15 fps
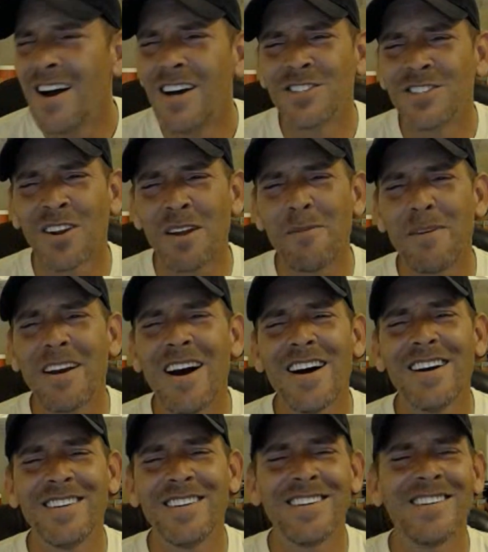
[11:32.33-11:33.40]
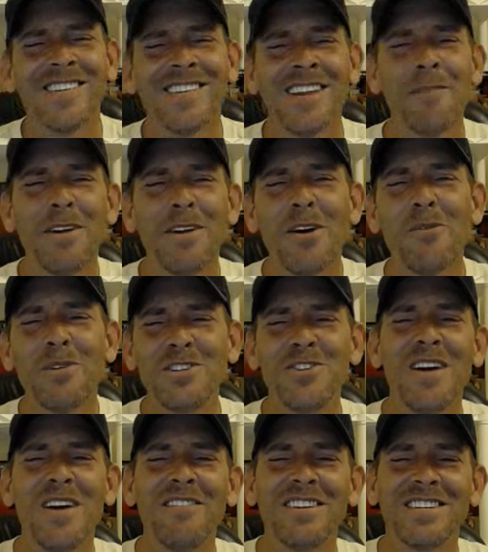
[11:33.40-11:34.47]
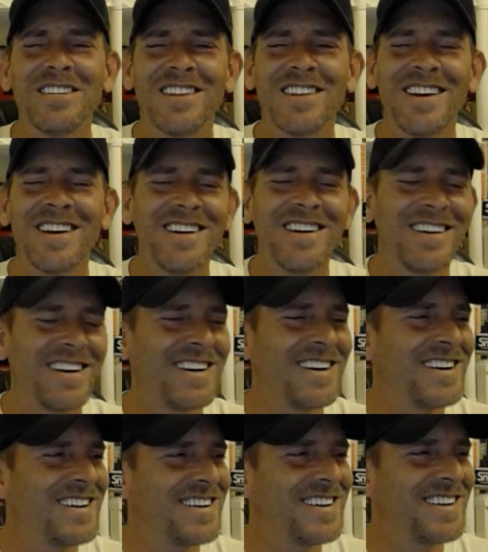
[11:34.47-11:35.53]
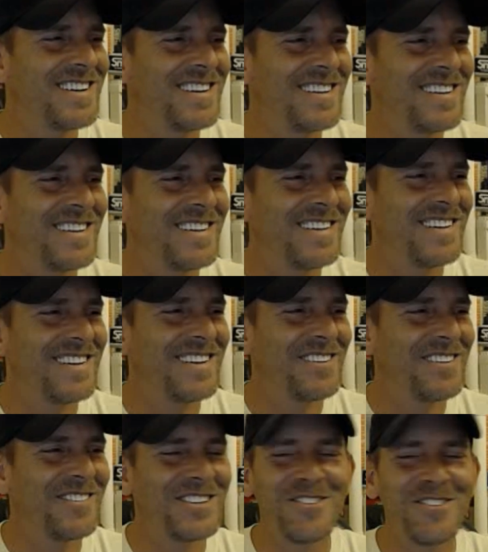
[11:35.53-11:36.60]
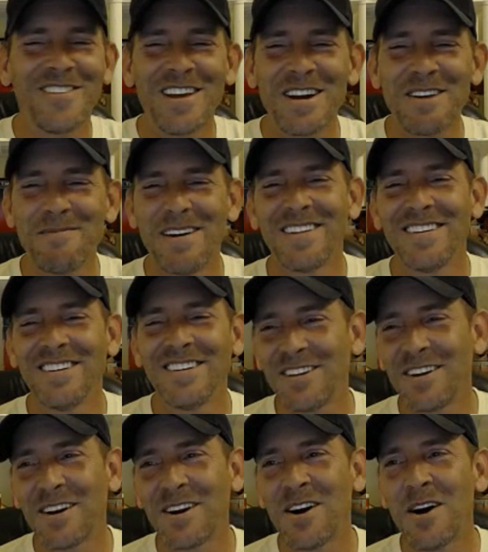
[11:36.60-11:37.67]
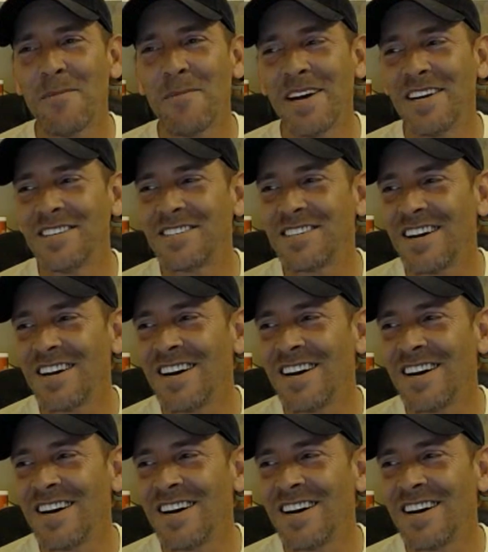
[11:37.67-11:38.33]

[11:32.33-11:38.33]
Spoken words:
So let me know what you had to think, what you think about this in the comments.